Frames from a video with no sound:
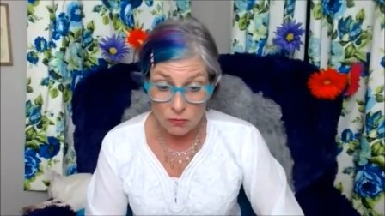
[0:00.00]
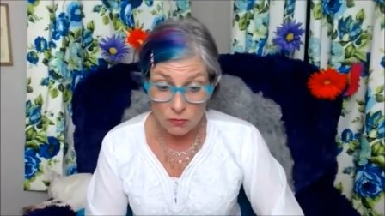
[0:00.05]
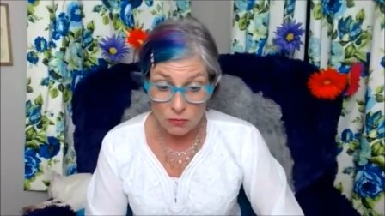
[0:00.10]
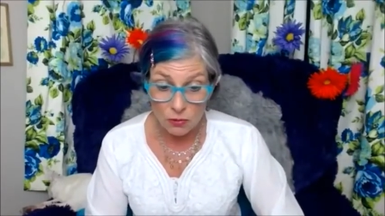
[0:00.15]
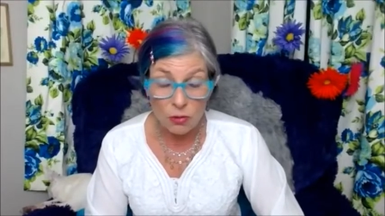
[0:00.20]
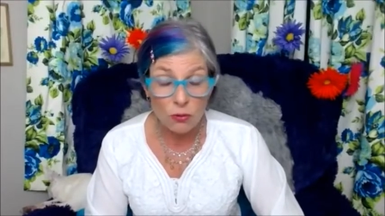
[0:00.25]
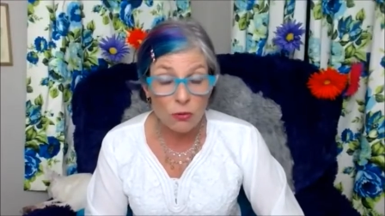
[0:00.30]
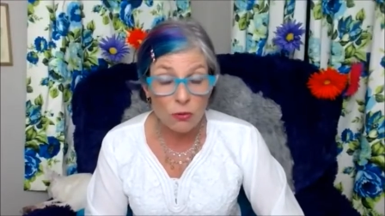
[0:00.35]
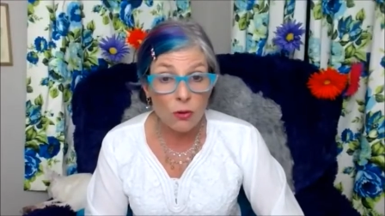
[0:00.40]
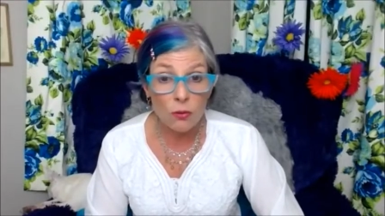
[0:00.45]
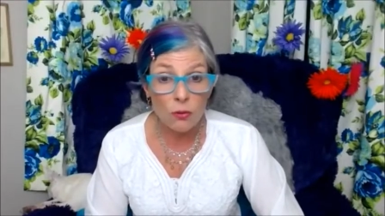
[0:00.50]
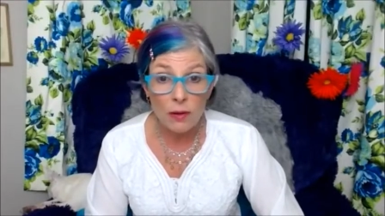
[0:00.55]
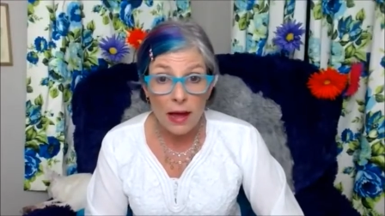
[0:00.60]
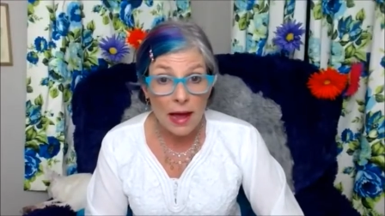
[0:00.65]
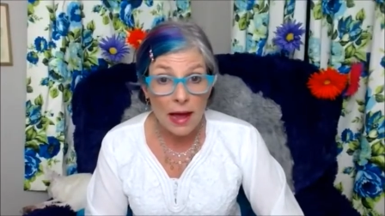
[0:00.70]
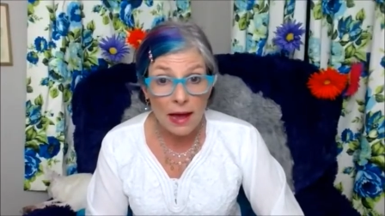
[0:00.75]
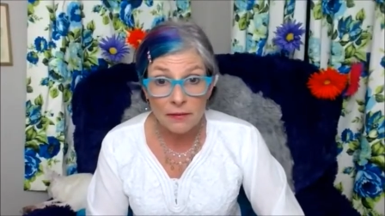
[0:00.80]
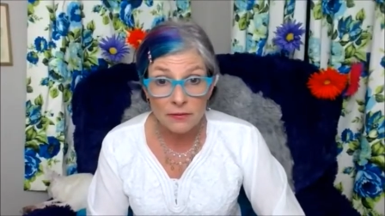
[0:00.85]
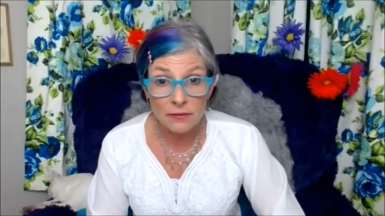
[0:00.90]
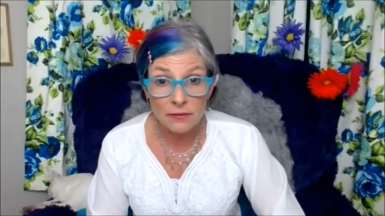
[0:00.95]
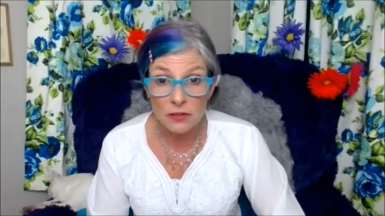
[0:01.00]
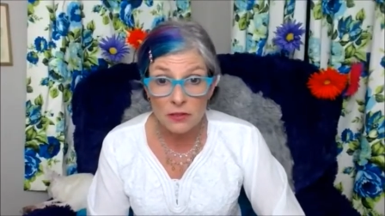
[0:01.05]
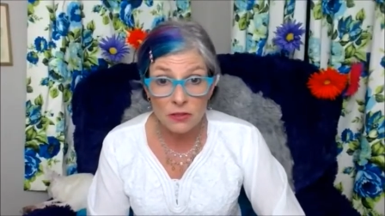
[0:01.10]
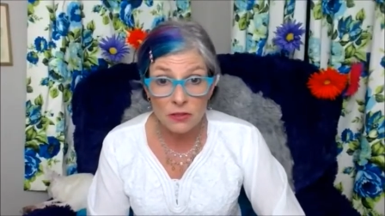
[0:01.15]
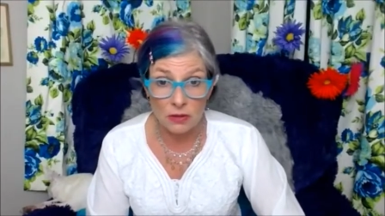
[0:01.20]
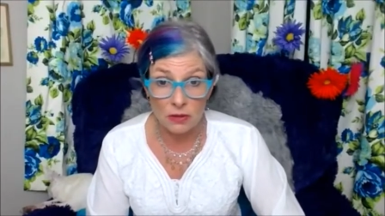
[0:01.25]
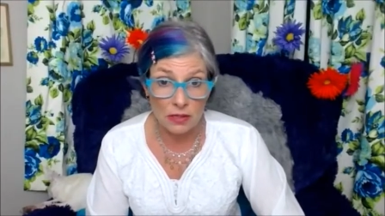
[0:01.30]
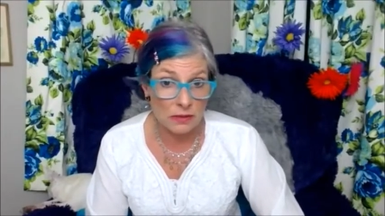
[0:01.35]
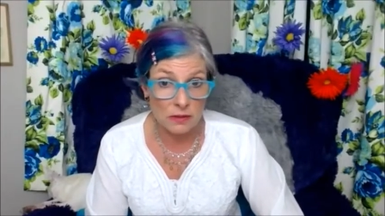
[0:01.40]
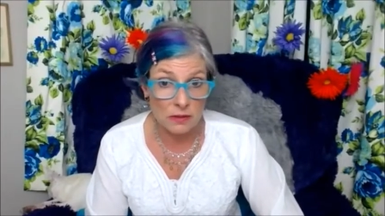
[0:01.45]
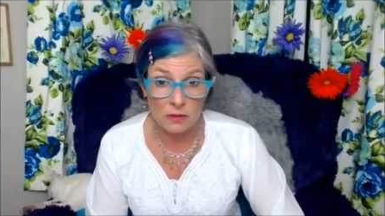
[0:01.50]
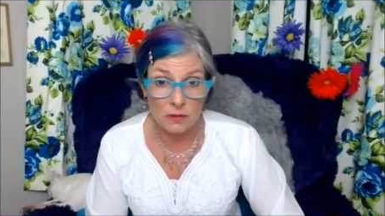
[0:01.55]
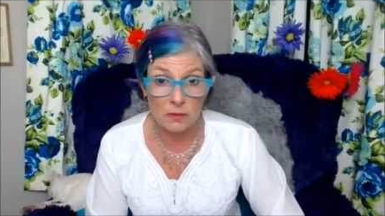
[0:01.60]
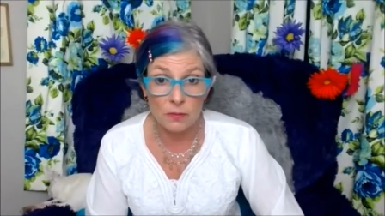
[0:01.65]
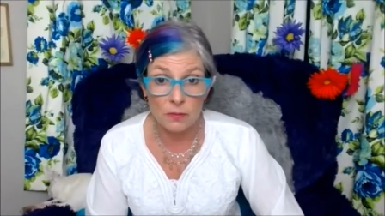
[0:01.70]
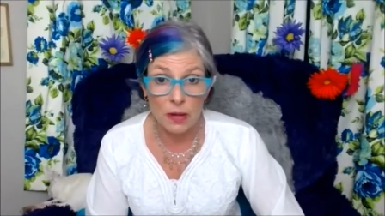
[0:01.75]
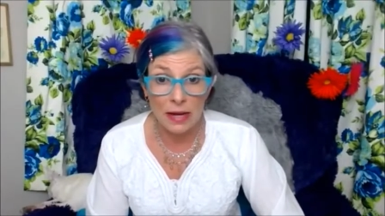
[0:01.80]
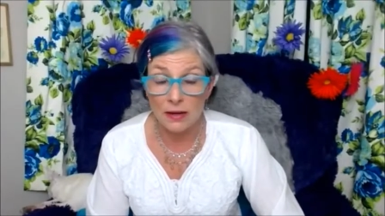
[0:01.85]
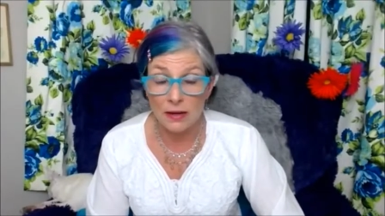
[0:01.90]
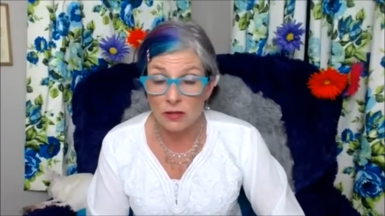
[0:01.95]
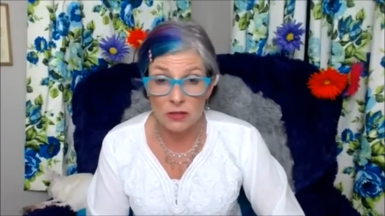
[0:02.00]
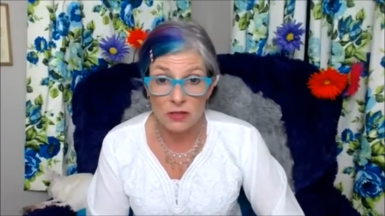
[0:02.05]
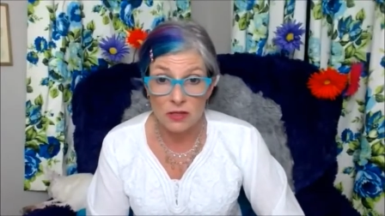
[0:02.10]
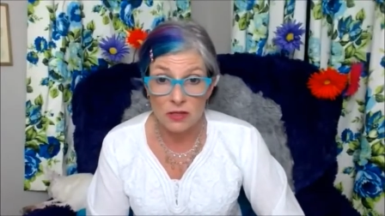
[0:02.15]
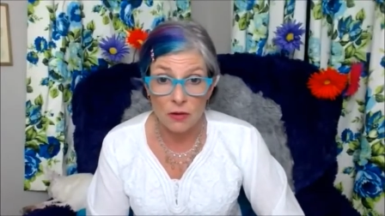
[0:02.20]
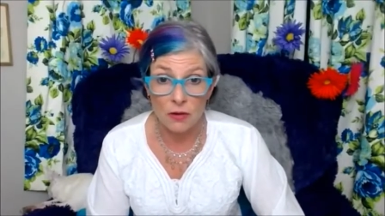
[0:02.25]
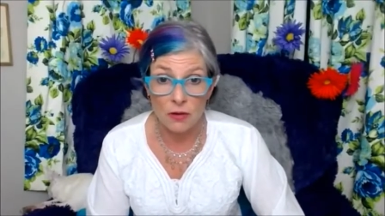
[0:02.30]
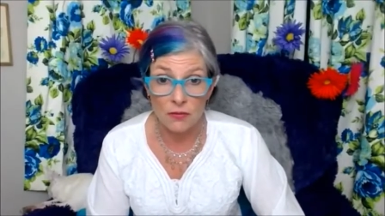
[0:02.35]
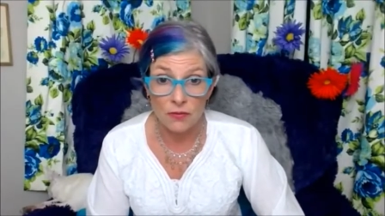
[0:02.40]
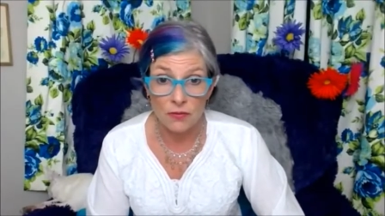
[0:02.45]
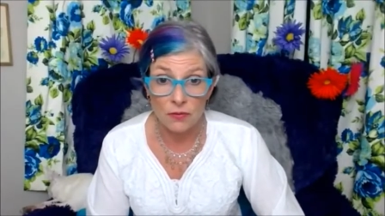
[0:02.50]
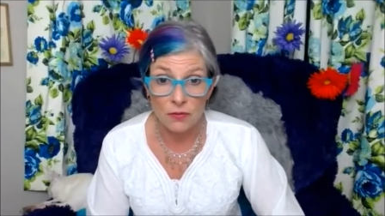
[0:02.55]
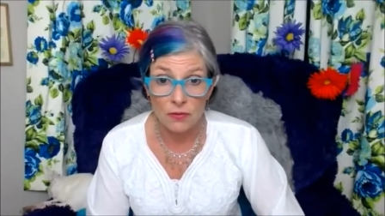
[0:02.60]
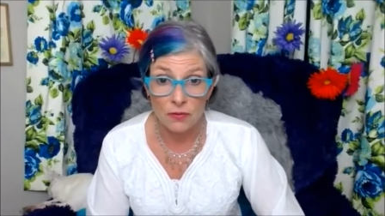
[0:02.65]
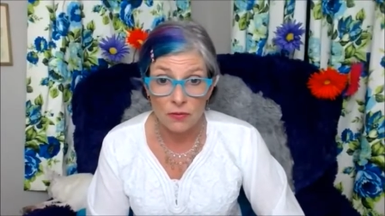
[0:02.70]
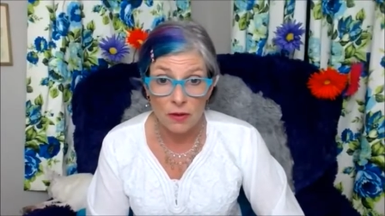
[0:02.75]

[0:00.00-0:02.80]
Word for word: you don't have to do this by yourself.